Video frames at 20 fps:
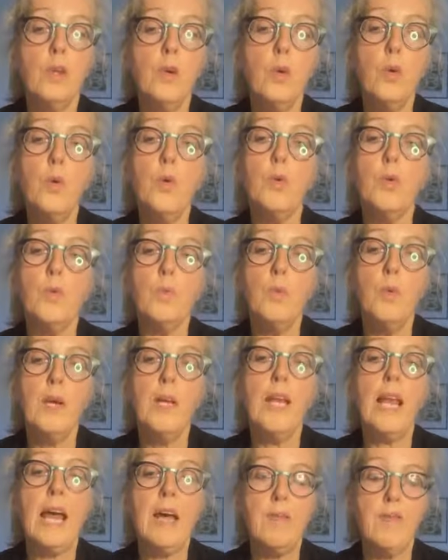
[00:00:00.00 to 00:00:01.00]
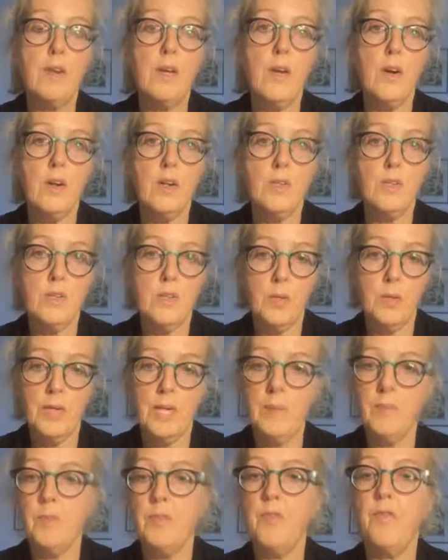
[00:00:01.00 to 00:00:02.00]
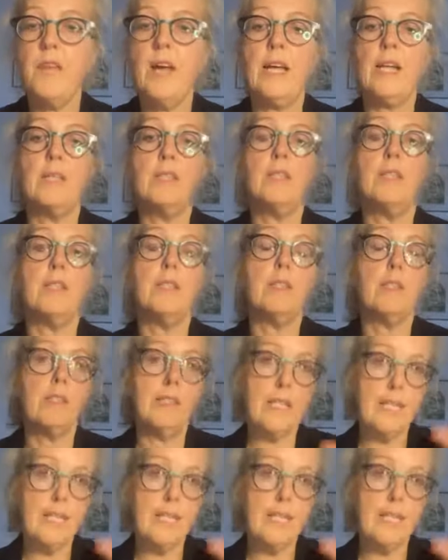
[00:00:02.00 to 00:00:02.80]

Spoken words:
court will have regard to a number of factors,